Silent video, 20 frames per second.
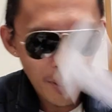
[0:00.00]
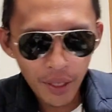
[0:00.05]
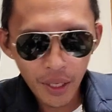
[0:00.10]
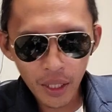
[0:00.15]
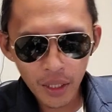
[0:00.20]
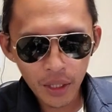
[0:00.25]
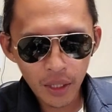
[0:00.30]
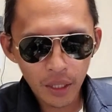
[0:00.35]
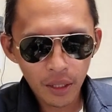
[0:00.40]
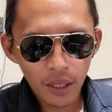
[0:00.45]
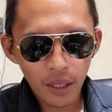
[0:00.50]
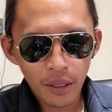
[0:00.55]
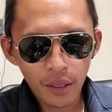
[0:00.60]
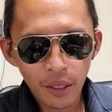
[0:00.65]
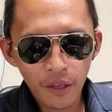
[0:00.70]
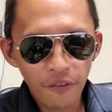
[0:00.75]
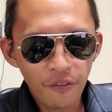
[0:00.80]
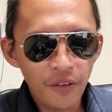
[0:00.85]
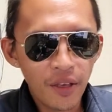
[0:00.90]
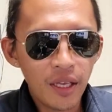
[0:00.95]
guess that the
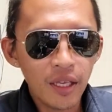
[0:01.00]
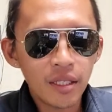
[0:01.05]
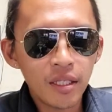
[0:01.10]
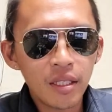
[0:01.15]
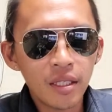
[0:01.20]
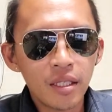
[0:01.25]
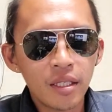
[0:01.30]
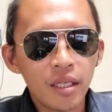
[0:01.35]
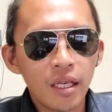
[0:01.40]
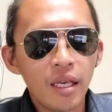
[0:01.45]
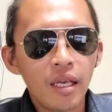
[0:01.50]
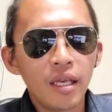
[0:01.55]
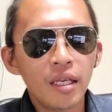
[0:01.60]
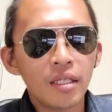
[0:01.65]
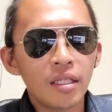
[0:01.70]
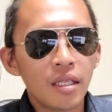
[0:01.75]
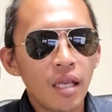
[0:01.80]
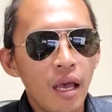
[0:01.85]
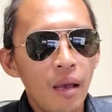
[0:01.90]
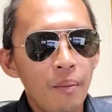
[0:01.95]
TEVISE
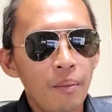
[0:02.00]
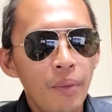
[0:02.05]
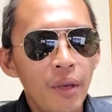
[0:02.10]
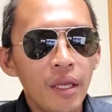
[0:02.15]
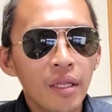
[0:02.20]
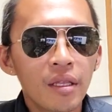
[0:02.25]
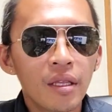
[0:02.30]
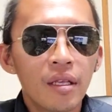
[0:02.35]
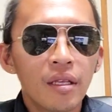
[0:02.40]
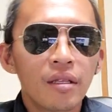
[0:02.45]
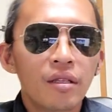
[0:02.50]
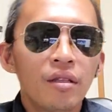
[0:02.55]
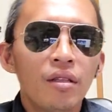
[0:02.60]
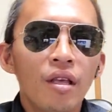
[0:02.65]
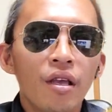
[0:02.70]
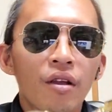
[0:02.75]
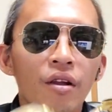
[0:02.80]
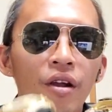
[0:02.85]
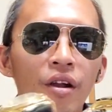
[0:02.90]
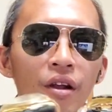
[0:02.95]
is a bit
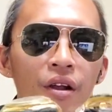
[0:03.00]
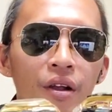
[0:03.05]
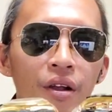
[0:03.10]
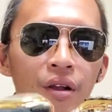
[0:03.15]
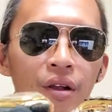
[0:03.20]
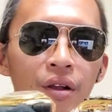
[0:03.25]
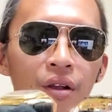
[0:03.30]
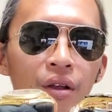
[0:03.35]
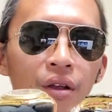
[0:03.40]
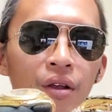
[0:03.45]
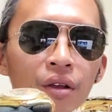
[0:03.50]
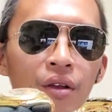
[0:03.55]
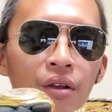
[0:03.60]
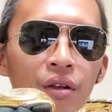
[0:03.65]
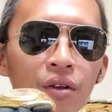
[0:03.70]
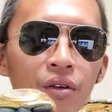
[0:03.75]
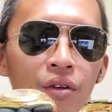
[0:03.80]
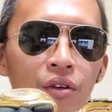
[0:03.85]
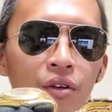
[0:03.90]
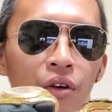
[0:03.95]
thicker
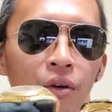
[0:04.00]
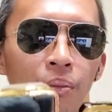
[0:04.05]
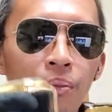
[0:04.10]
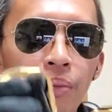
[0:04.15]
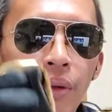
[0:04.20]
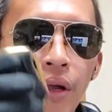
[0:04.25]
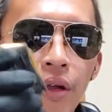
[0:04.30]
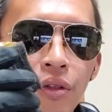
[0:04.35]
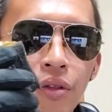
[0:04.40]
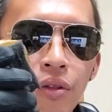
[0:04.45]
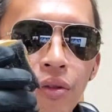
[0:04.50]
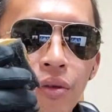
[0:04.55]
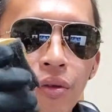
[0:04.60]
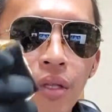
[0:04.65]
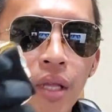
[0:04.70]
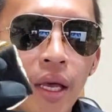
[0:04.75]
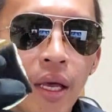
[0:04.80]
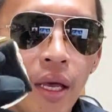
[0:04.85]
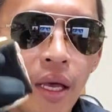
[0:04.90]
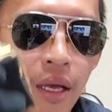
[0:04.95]
compared to
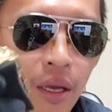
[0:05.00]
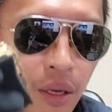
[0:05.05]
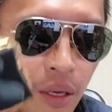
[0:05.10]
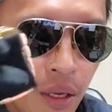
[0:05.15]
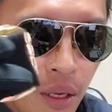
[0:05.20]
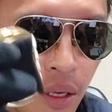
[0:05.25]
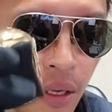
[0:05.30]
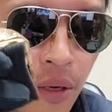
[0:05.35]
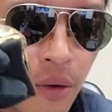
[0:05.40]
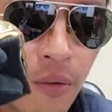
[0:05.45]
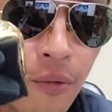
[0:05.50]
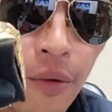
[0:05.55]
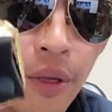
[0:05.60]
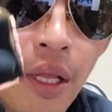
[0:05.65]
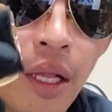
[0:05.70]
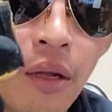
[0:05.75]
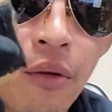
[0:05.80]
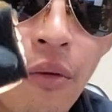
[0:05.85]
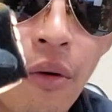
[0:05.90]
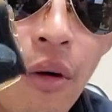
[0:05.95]
the
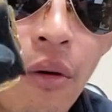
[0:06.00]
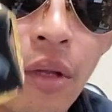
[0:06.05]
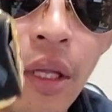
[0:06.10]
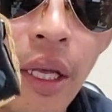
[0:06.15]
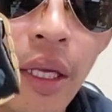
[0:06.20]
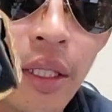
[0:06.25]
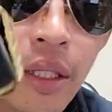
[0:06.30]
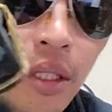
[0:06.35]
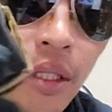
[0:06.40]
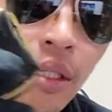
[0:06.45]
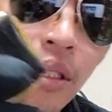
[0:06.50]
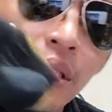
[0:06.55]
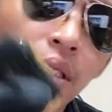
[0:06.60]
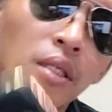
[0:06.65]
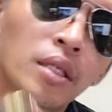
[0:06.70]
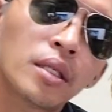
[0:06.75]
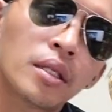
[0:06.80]
real Rolex.